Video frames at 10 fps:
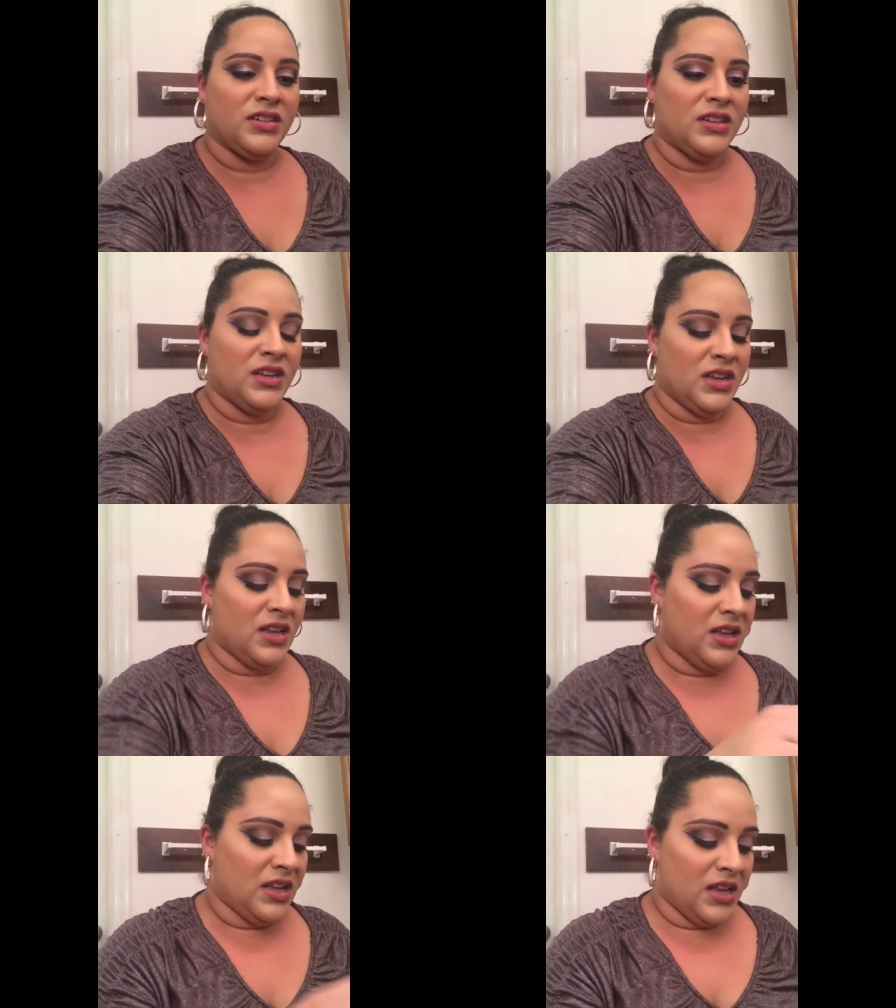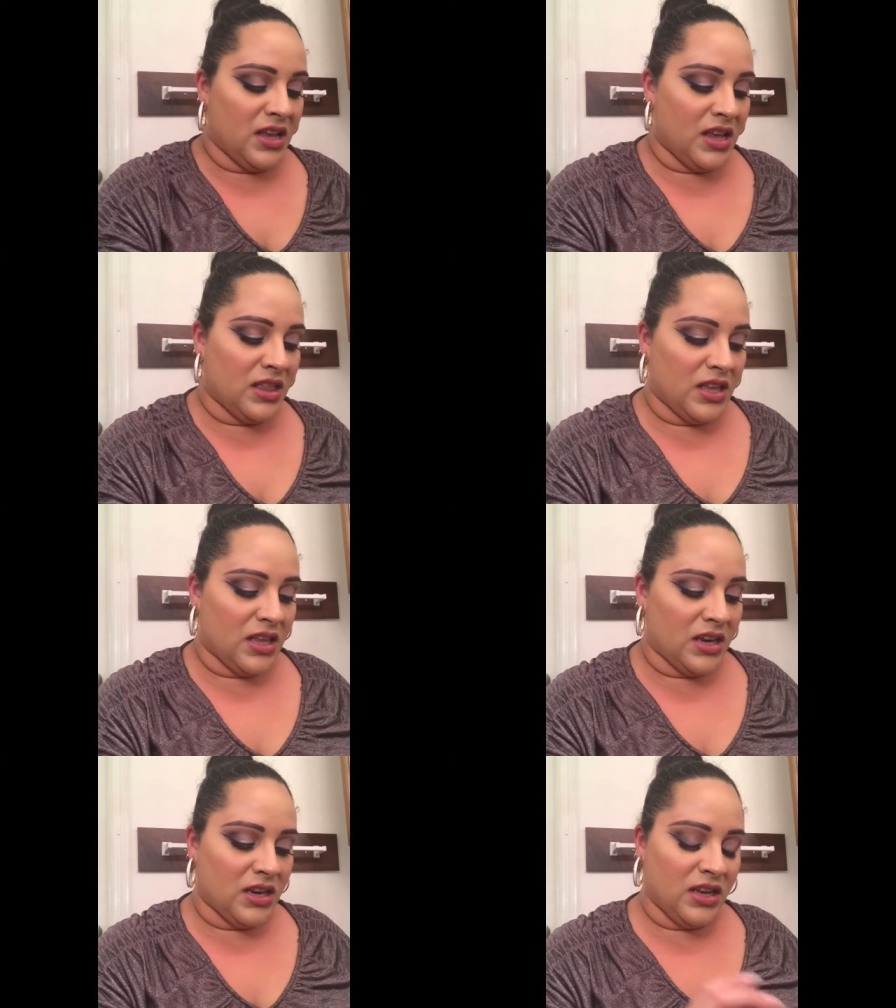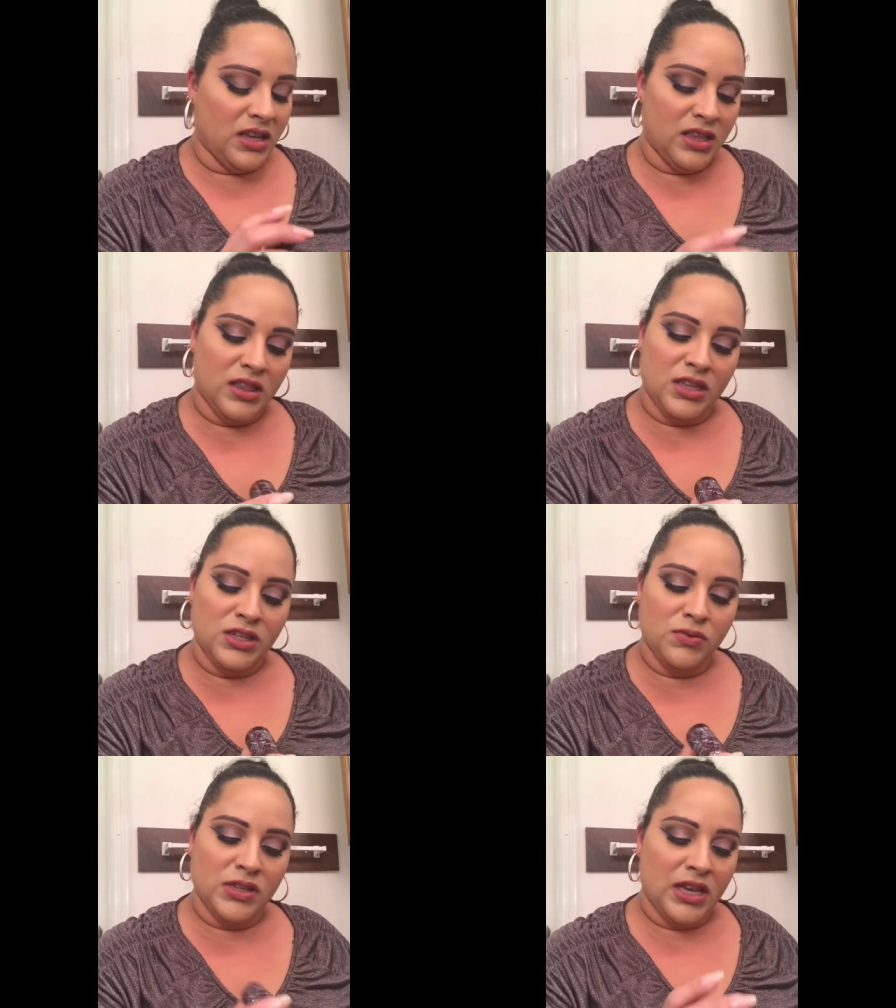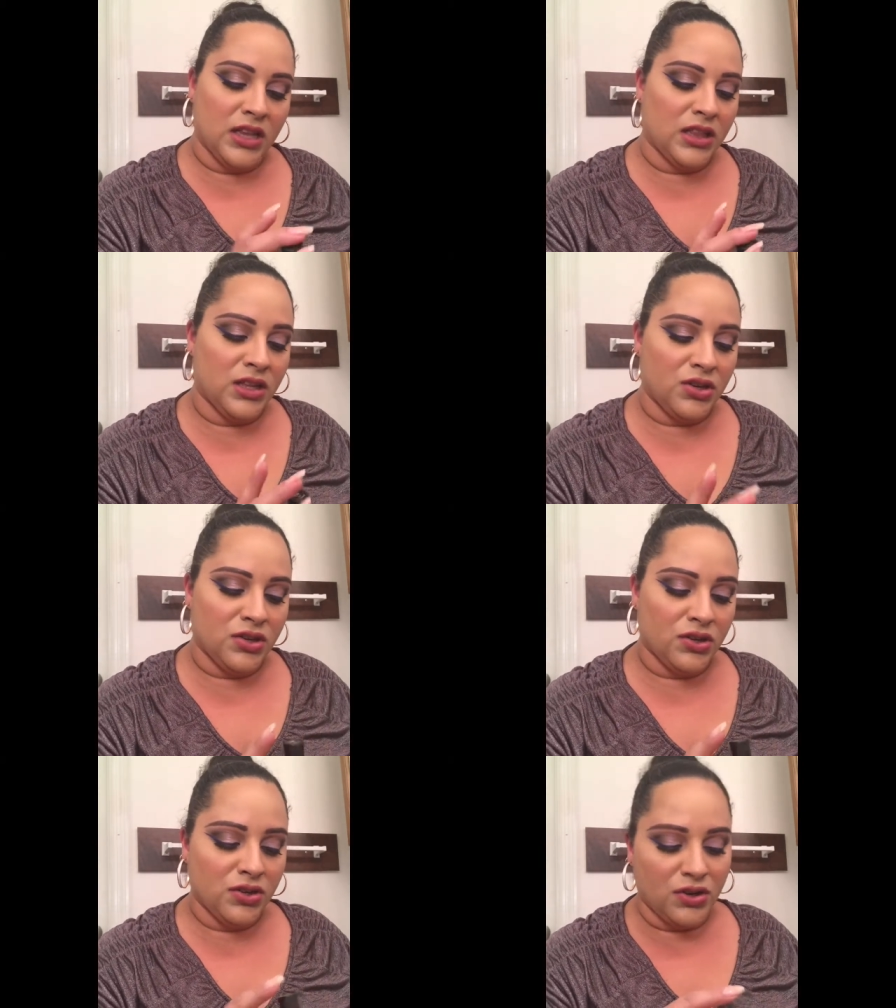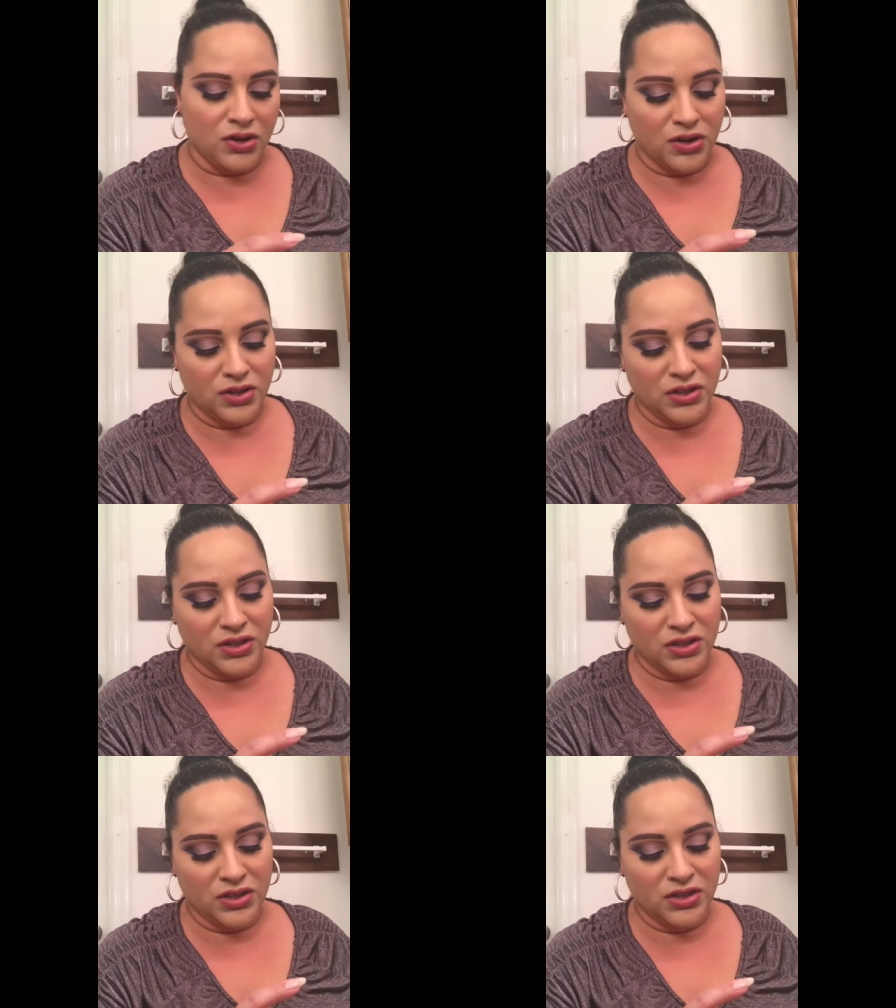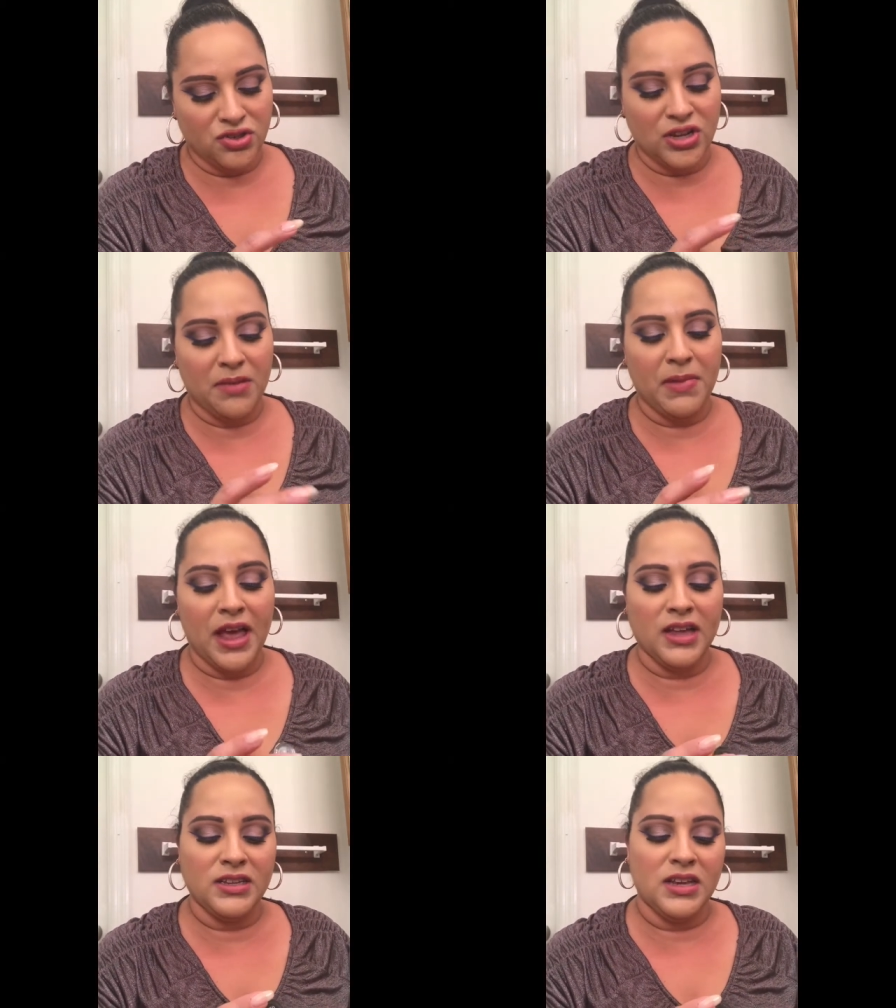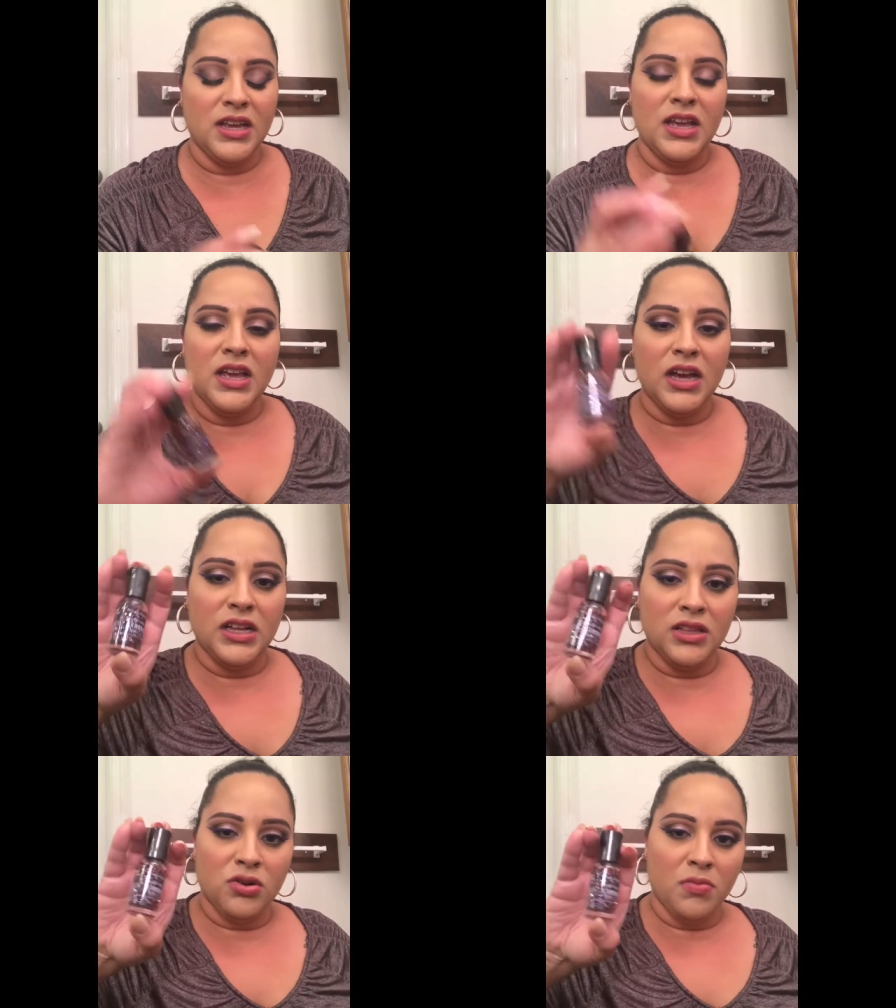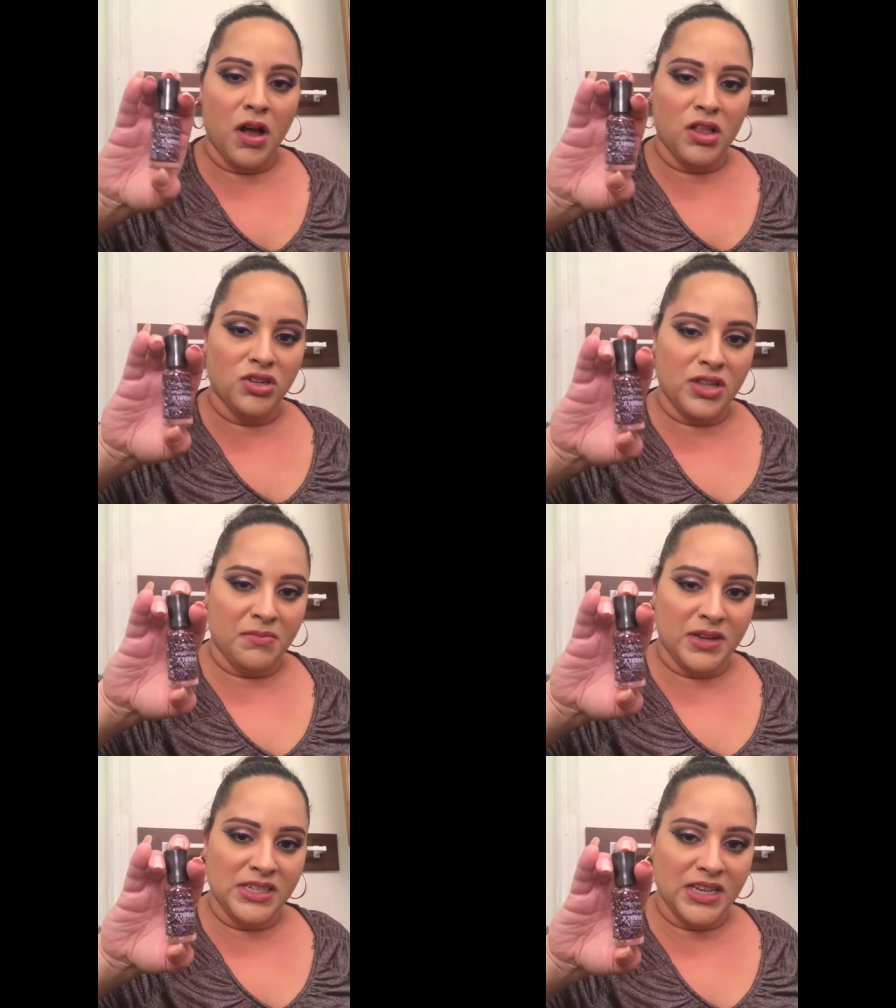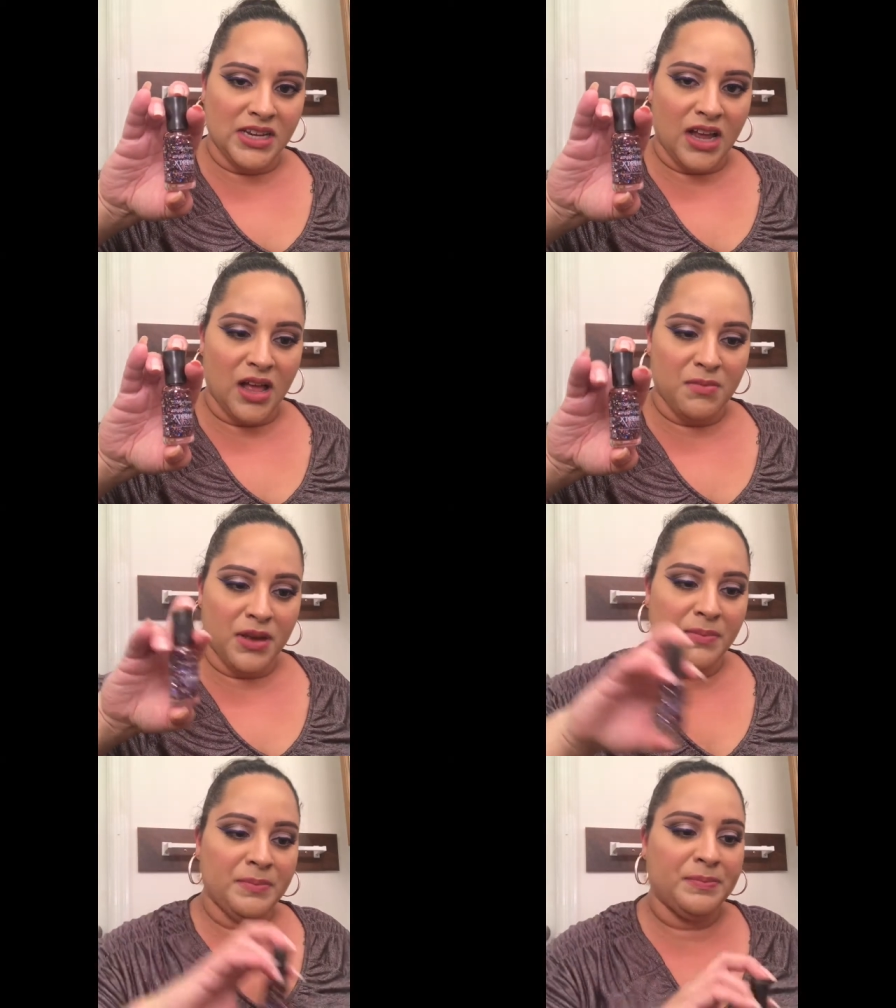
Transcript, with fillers: And then this was a glitter, this is Jam Packed, a glitter polish that my son got me.